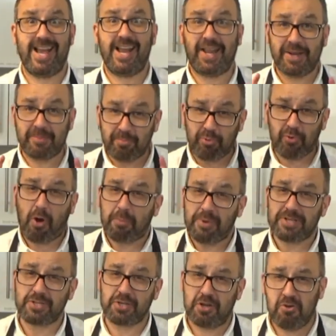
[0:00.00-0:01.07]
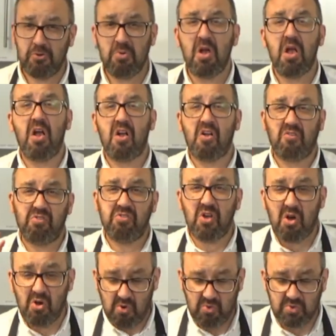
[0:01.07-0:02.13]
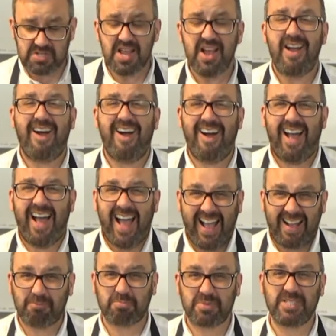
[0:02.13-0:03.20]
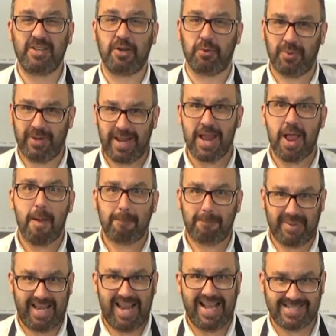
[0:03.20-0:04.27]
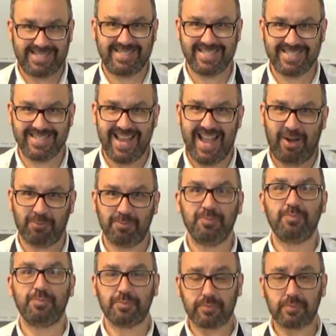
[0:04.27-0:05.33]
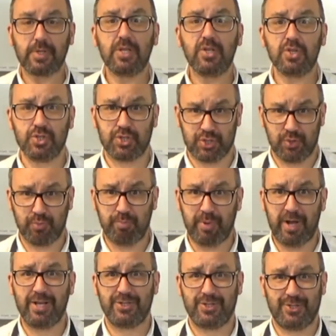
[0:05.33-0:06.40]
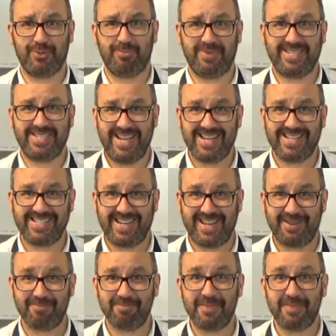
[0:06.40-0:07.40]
and I promise you those are absolutely blasses iawn, super tasty.